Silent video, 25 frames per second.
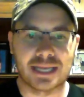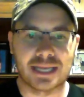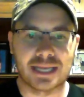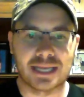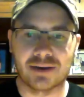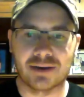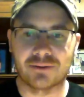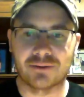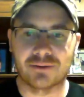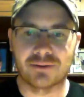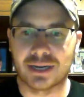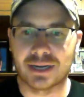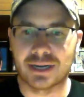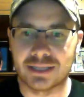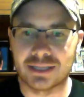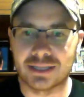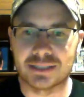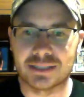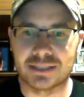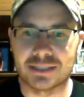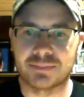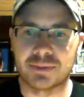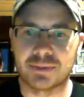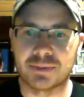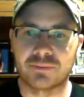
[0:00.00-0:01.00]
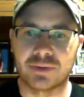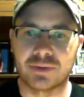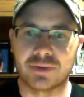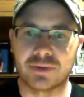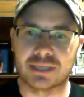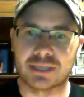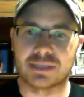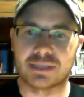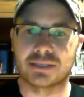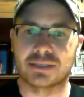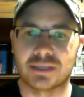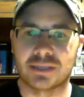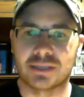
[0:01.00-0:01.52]
an hour out of this, but we
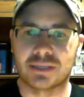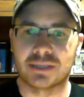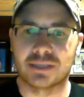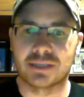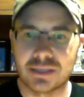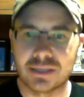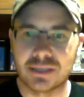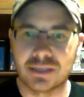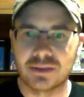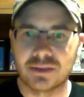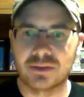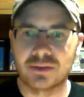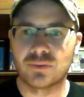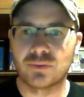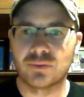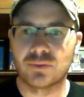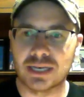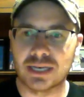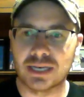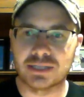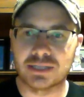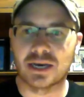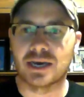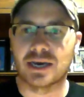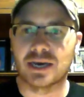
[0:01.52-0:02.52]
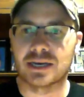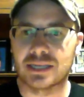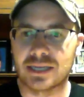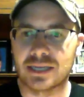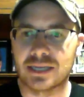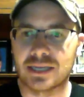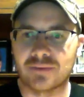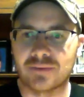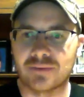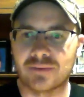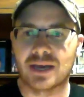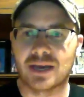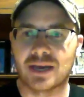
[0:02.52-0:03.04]
can talk
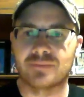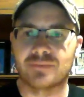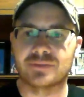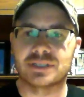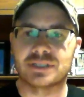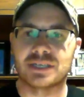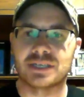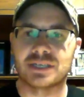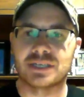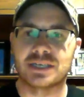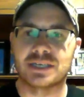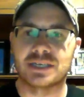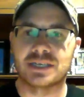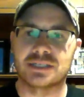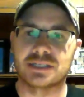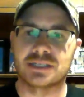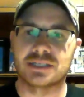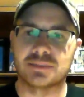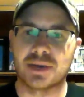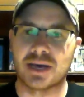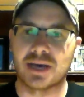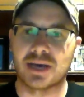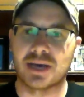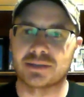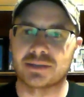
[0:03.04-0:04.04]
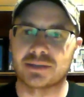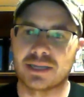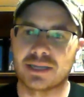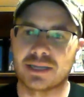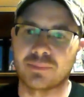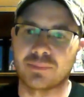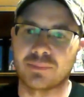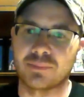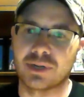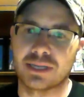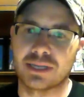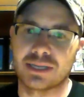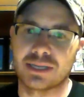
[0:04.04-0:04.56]
and have conversations about
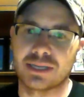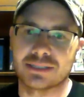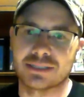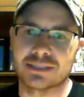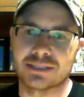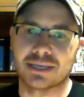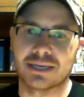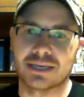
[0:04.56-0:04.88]
anybody